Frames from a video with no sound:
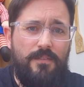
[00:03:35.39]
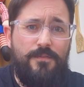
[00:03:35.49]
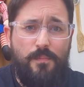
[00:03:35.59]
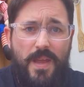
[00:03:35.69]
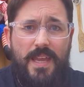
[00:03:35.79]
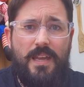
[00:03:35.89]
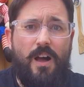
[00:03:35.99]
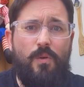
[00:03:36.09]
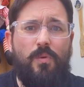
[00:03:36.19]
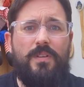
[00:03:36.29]
For me,
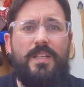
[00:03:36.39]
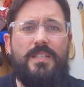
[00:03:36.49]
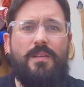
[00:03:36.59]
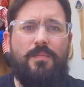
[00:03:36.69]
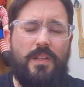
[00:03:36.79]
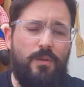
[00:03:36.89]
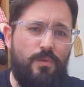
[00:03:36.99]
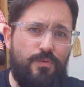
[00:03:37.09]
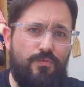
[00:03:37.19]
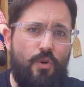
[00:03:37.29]
I wanted something
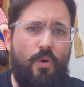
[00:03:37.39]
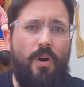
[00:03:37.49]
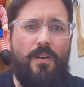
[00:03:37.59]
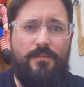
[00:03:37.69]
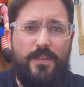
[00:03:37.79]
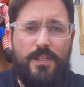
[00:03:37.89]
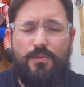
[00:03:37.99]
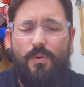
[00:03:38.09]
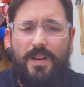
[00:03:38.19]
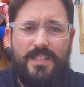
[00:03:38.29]
that was raw and
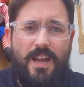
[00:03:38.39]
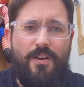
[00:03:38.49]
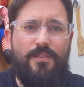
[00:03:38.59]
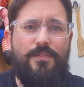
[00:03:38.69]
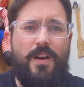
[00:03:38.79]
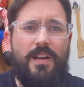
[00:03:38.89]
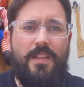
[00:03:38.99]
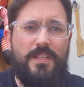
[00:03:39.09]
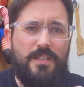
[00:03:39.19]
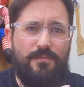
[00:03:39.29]
visceral and terrifying,
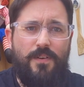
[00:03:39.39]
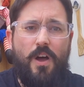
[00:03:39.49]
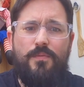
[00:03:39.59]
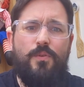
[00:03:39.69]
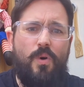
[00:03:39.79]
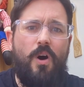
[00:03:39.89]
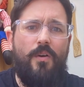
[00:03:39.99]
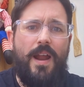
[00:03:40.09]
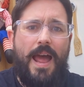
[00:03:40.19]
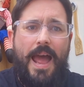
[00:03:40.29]
like survival
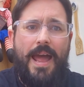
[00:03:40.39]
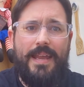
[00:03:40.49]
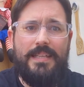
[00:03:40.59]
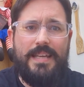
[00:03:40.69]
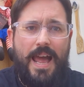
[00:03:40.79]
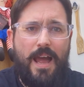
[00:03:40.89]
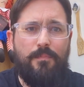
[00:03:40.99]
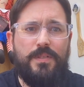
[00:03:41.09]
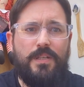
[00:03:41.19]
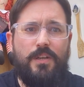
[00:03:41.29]
horror at its
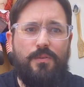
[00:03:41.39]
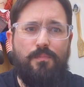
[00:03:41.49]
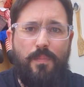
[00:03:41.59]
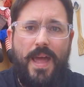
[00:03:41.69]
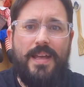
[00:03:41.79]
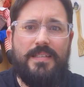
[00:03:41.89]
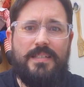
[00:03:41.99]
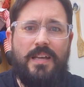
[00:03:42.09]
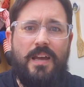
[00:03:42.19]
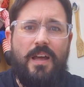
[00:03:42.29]
absolute
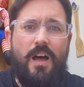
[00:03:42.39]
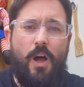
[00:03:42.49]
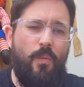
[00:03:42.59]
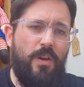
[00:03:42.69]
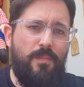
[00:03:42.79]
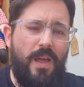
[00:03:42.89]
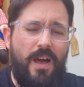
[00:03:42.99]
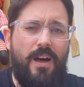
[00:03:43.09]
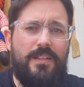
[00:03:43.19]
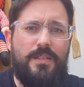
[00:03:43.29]
best. I wanted my
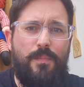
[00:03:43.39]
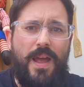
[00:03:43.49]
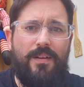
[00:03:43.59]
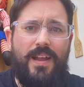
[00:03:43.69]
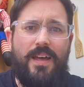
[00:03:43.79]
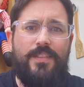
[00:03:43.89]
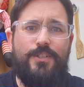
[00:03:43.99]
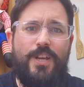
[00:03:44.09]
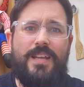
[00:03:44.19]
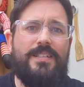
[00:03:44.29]
heart to pound out of the
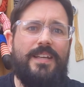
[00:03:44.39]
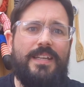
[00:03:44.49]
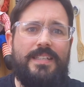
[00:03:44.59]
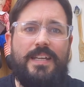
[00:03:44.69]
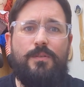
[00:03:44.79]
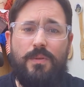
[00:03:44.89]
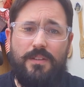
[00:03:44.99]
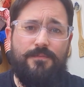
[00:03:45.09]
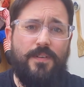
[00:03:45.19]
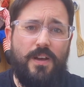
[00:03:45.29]
chest like it did with
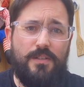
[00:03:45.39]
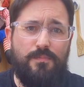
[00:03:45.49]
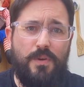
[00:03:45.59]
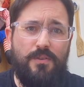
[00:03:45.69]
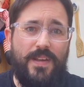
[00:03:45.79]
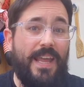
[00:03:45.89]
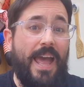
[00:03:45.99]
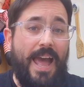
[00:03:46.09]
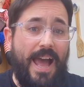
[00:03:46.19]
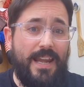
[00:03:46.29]
the first movie,
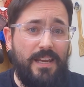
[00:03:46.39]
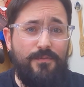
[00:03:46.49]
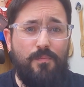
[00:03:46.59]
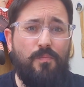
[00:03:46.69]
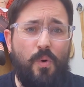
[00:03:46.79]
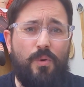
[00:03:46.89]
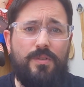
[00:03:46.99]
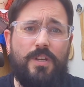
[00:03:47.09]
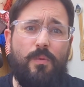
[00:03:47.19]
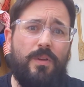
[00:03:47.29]
and even more
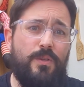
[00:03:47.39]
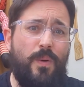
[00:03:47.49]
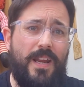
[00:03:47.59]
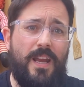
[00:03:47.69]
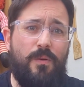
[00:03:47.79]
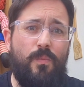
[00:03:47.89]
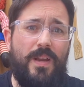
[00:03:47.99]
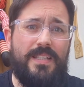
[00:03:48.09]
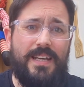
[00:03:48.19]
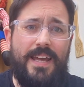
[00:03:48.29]
so with 28
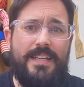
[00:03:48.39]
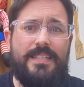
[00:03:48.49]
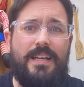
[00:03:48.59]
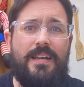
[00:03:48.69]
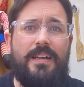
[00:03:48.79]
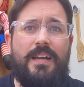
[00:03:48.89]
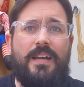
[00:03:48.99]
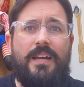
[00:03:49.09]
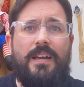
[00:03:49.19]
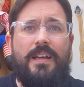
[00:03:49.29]
weeks later.
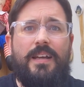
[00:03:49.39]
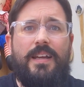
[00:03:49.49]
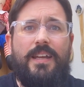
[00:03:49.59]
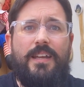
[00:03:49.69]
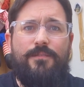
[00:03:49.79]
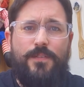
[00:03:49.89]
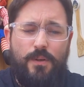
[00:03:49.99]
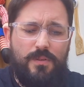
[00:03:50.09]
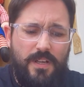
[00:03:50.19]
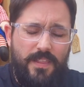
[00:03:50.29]
It
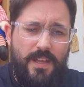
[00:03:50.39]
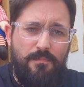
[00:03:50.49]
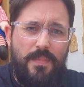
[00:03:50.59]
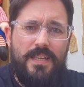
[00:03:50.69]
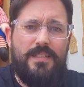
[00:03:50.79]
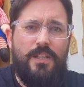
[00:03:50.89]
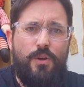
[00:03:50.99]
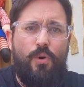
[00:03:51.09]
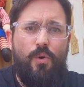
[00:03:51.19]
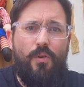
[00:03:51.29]
feels like they missed the
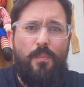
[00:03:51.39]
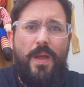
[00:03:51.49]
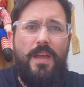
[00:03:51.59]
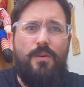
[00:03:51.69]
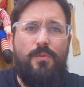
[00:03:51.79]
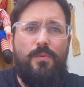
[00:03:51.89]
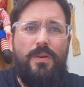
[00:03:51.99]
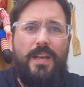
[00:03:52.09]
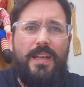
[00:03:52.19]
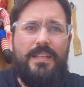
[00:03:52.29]
core appeal.
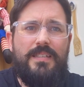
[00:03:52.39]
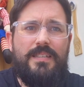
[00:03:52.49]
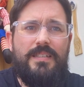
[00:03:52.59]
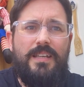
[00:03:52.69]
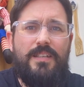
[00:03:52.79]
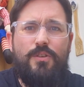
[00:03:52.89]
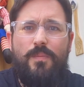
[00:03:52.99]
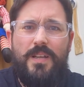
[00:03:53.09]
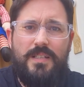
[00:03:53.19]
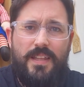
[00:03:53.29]
It's
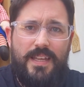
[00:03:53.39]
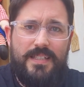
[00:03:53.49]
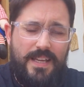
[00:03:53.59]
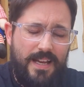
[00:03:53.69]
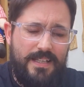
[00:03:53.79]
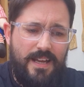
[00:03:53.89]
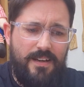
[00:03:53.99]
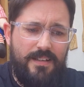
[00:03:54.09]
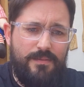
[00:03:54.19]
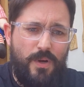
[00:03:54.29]
almost like they sat
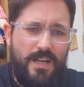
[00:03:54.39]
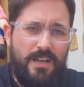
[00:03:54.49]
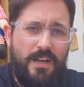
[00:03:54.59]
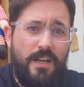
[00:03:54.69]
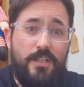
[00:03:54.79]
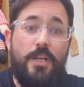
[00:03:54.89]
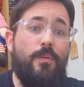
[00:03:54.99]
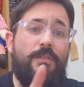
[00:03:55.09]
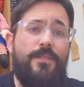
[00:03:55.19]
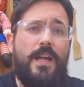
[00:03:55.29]
down and went, do you
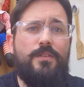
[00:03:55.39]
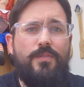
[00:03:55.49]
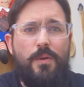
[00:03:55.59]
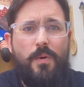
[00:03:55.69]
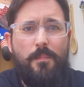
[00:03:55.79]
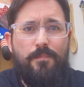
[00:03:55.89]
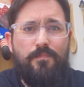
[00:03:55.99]
know what fans really want?